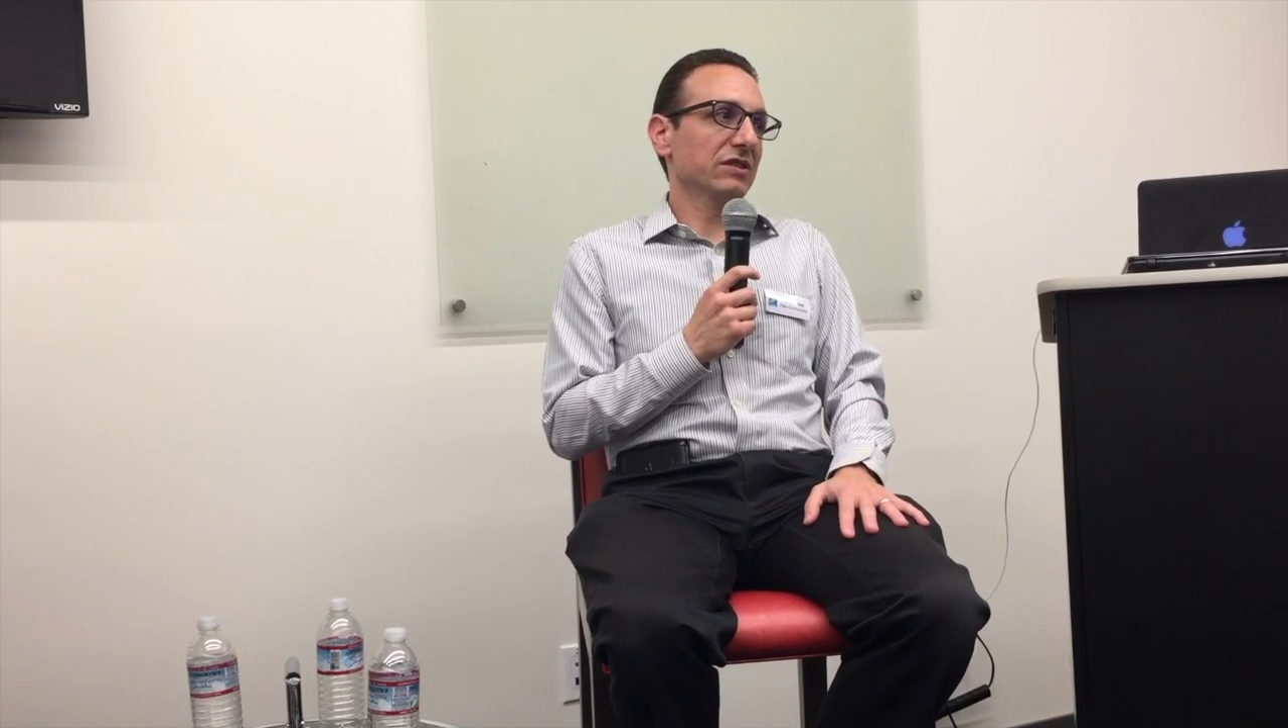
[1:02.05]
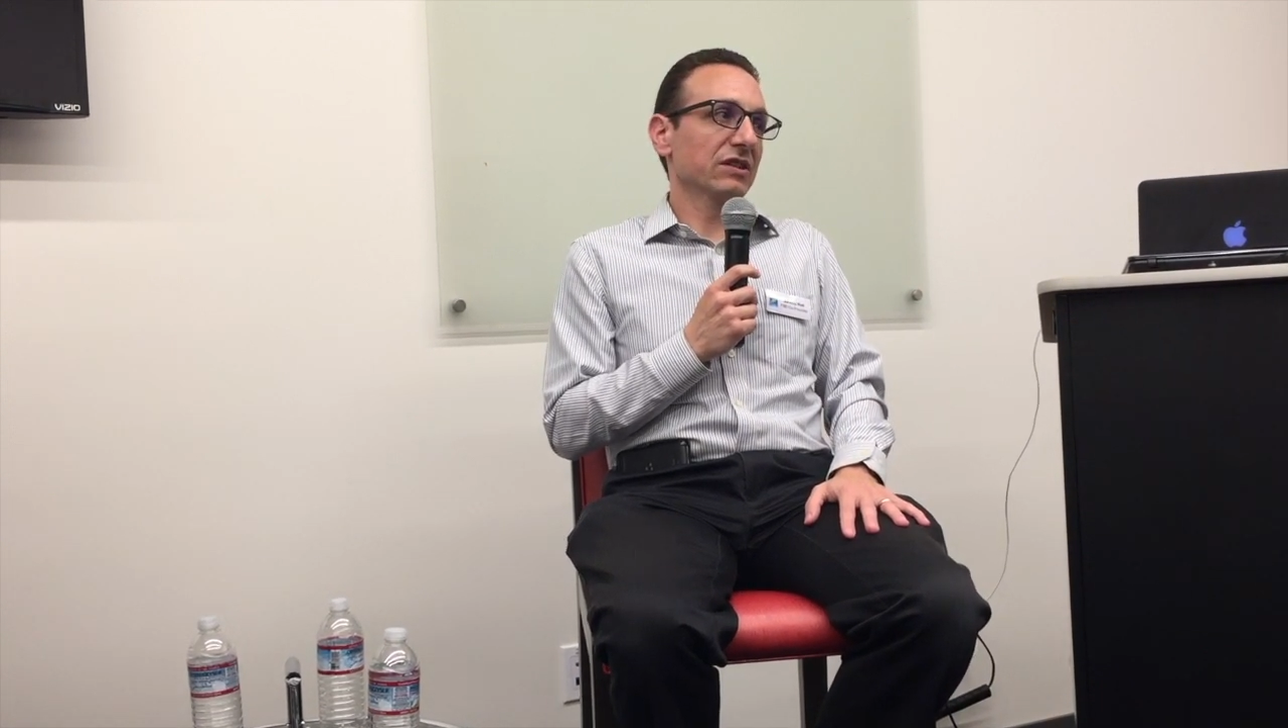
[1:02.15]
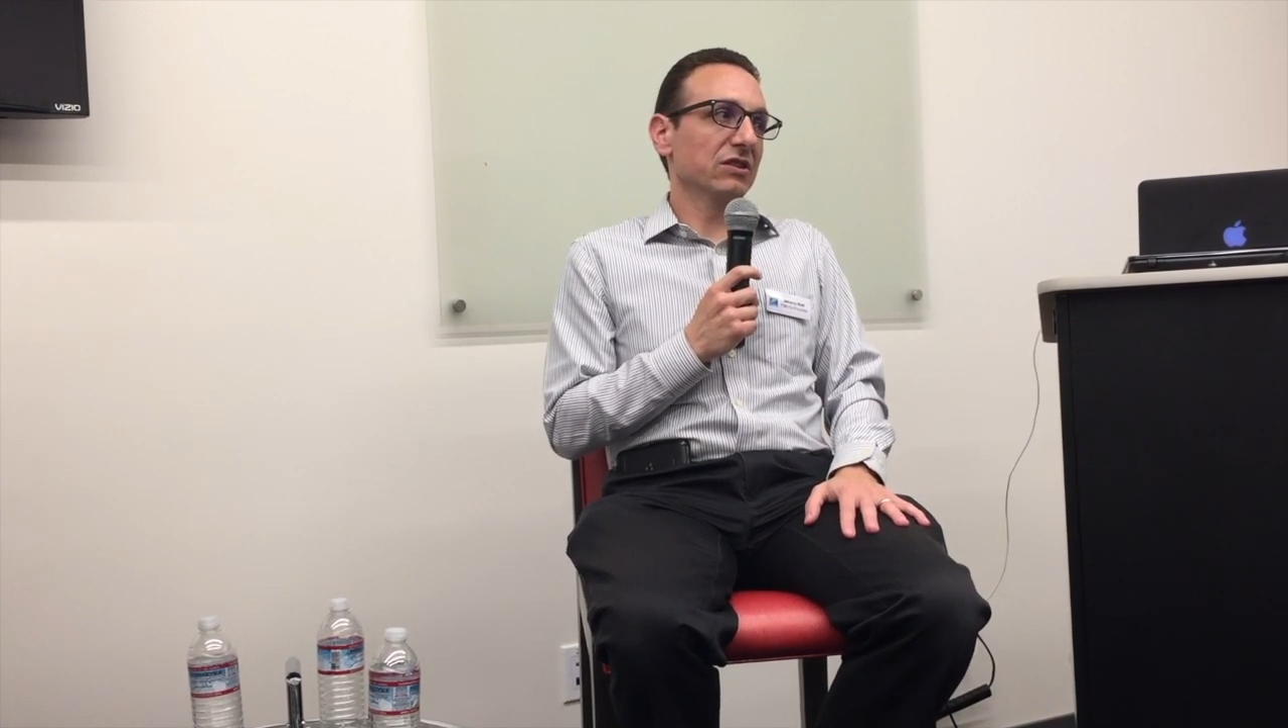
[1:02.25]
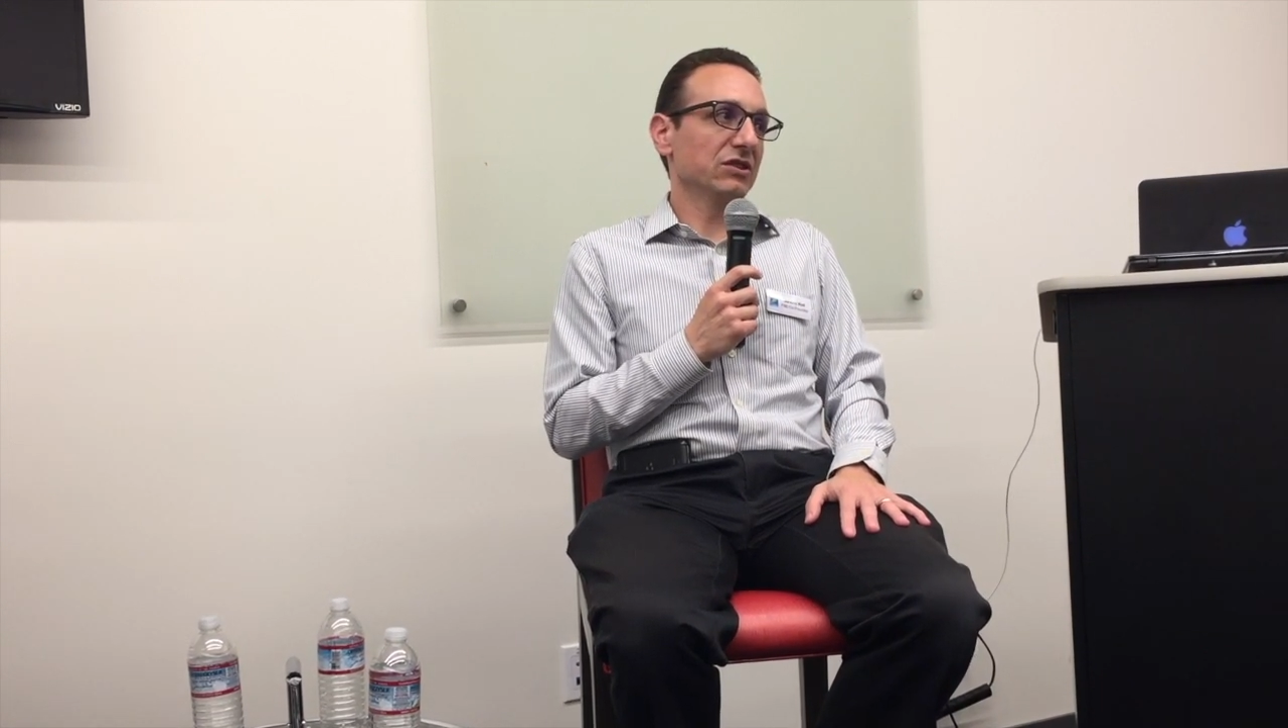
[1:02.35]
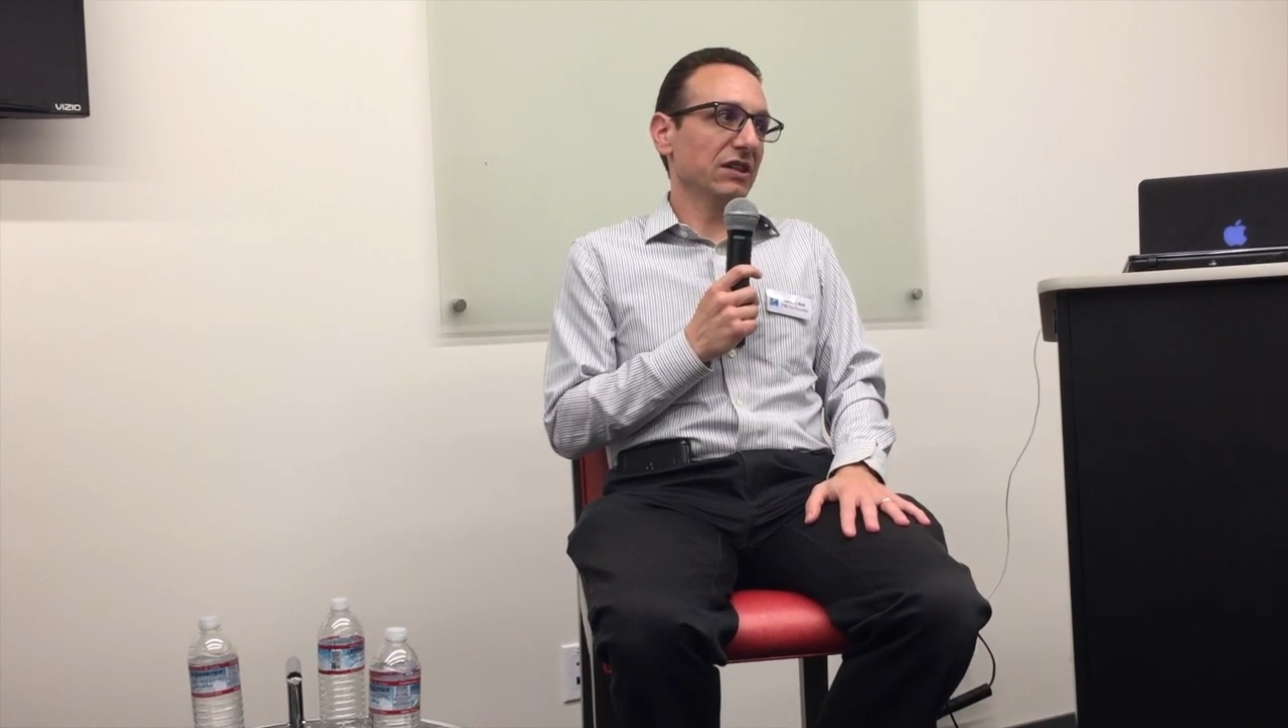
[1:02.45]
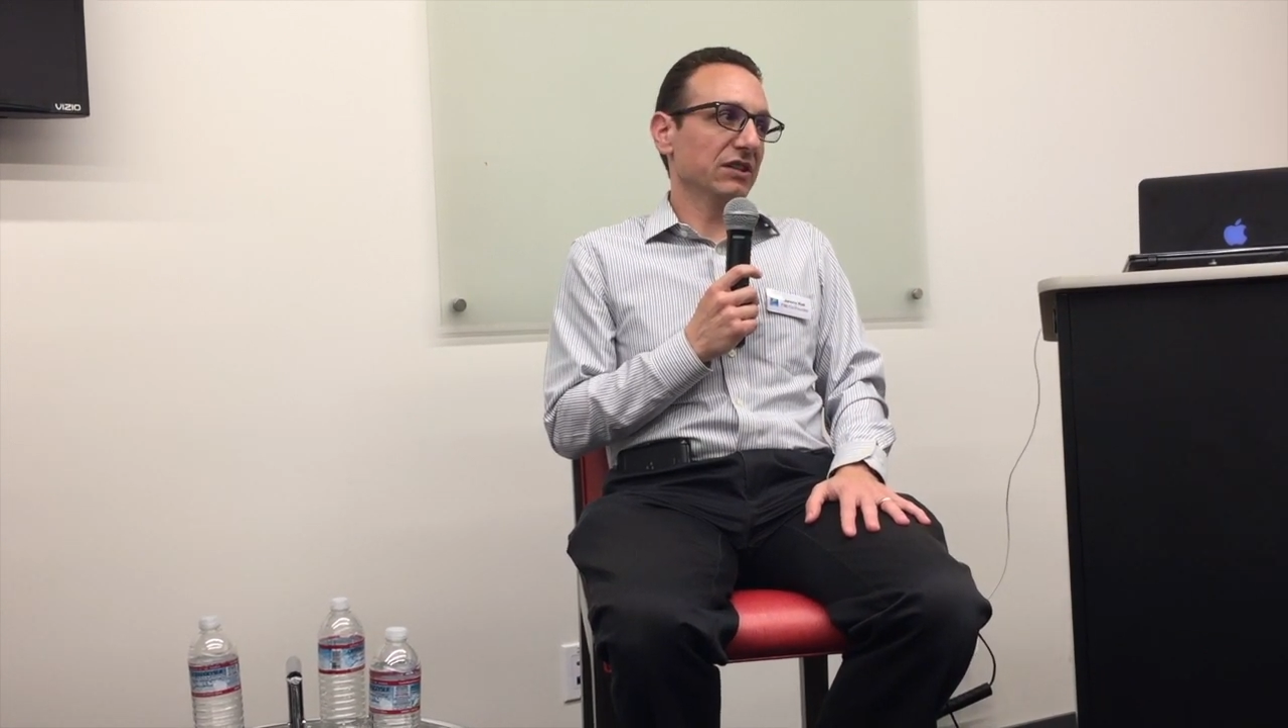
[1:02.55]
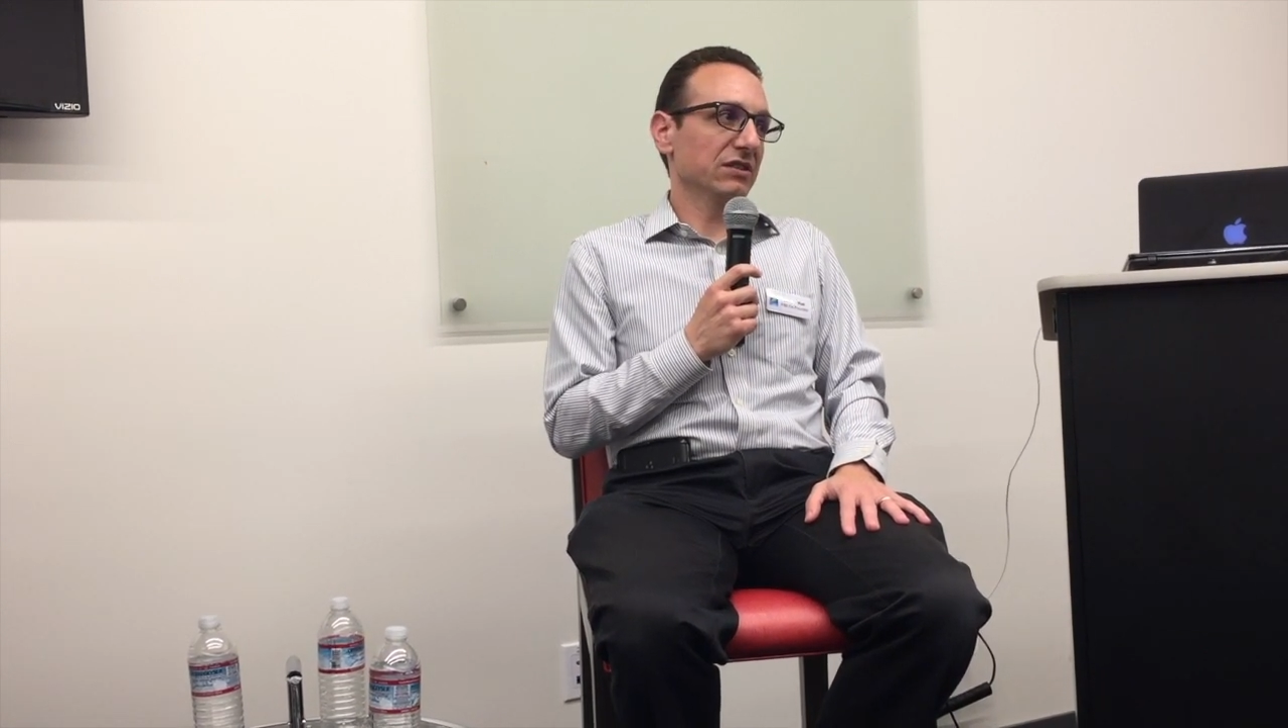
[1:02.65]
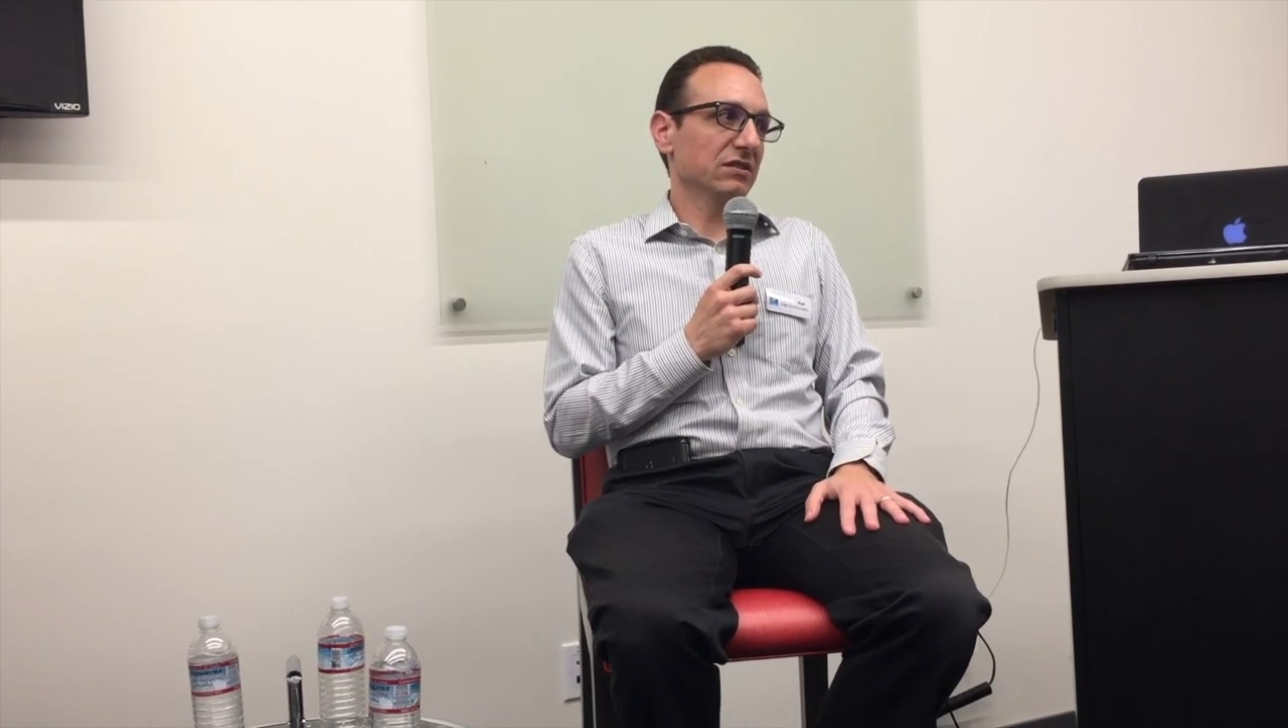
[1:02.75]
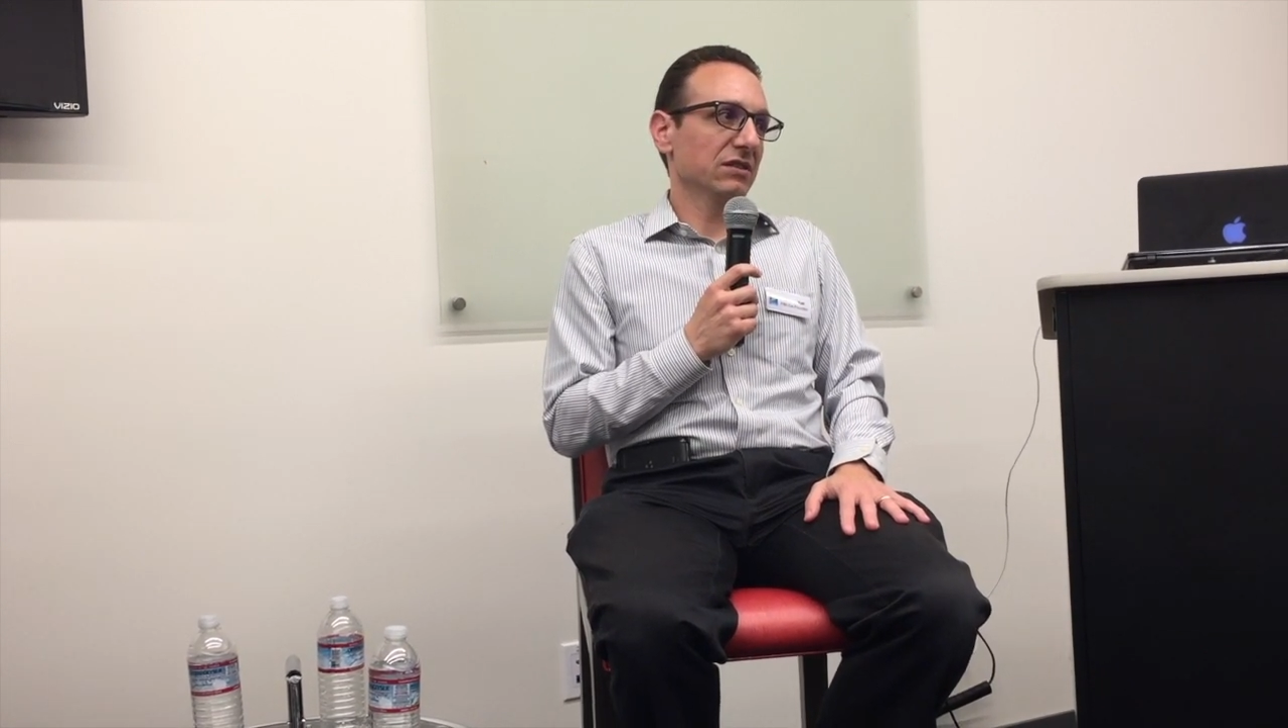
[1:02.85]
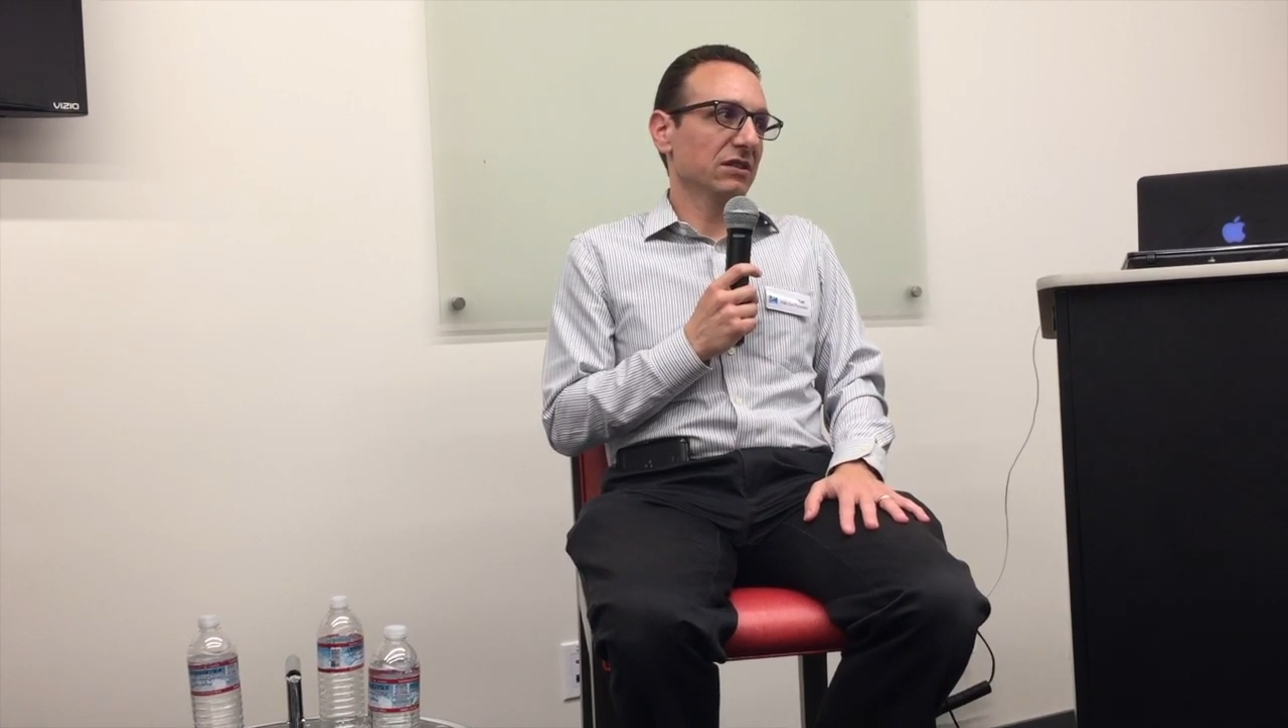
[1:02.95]
in the
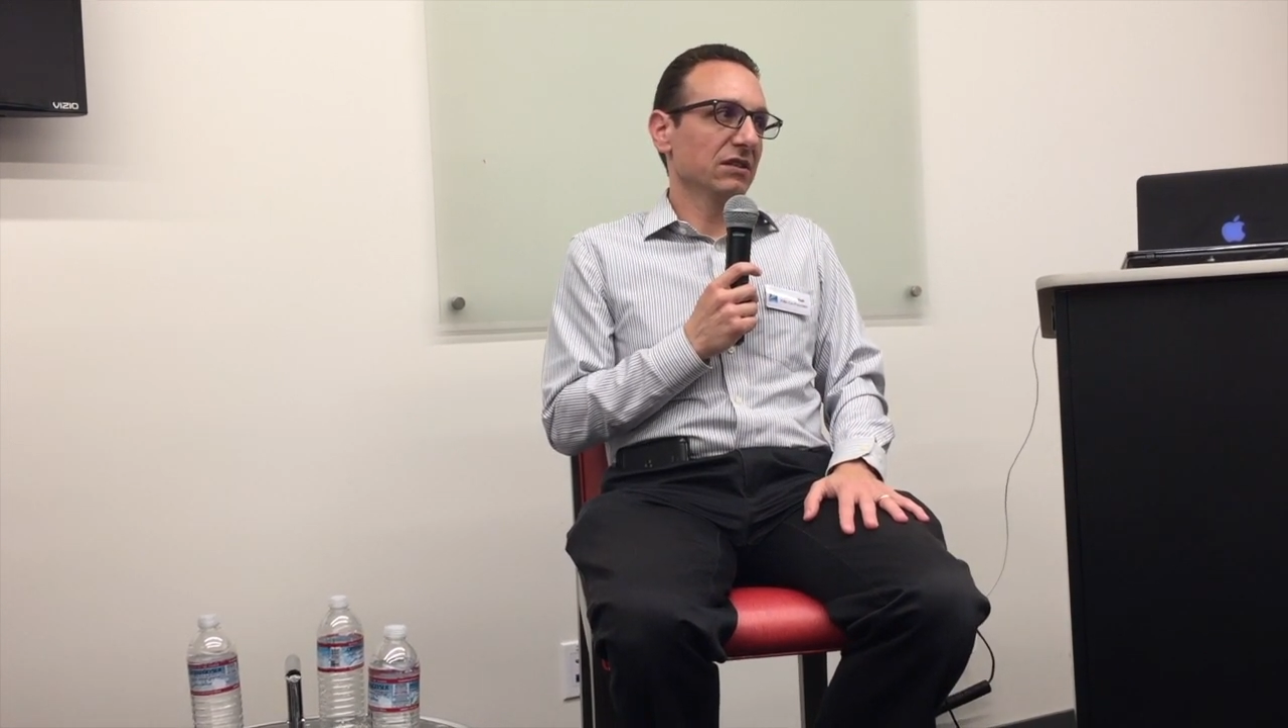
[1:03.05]
negotiation.